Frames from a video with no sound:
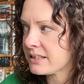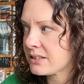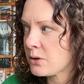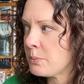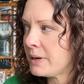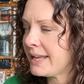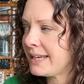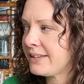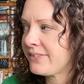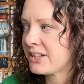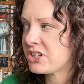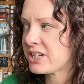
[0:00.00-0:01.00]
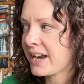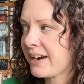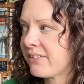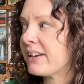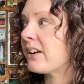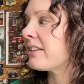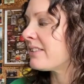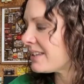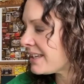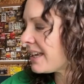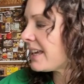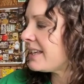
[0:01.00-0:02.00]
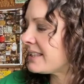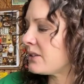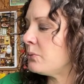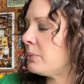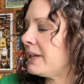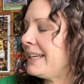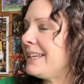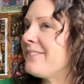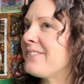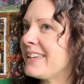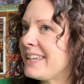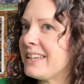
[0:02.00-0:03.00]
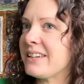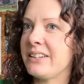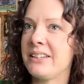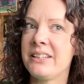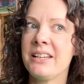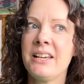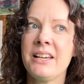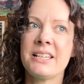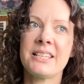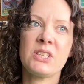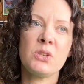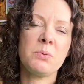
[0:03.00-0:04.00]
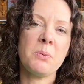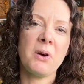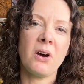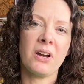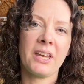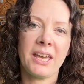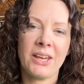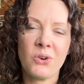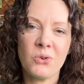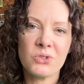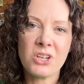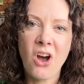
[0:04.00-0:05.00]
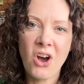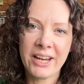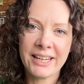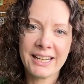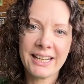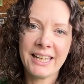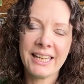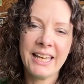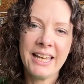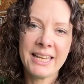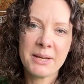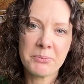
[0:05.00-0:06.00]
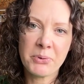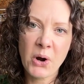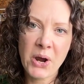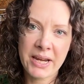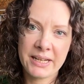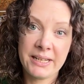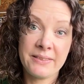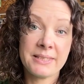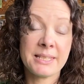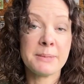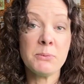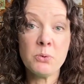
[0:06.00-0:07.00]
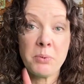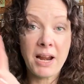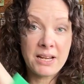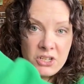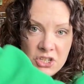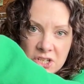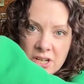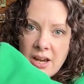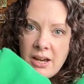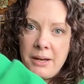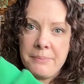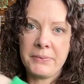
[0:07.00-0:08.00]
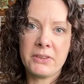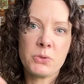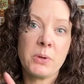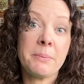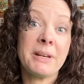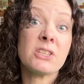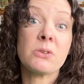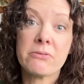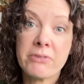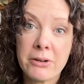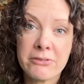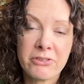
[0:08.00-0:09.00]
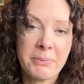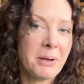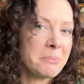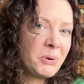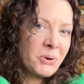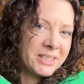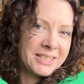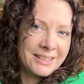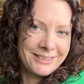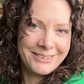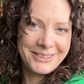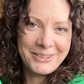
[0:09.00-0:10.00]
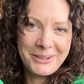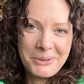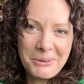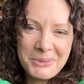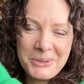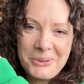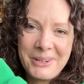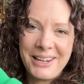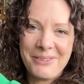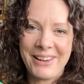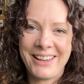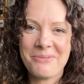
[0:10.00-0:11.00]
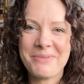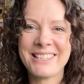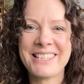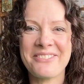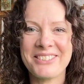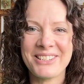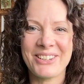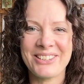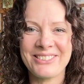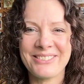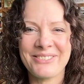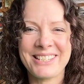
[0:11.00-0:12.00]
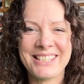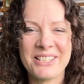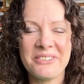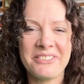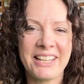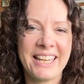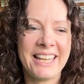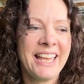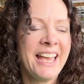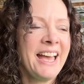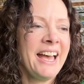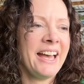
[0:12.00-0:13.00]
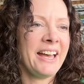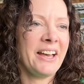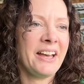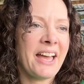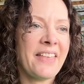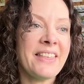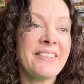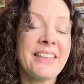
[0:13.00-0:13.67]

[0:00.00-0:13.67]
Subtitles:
completely vegetarian, I think it is completely vegan supermarket called Kindly in Brighton, and there's a small branch 20 minutes up the road from me. I'm pointing like you know what I'm talking about, up at Seven Dials, which is lovely. And then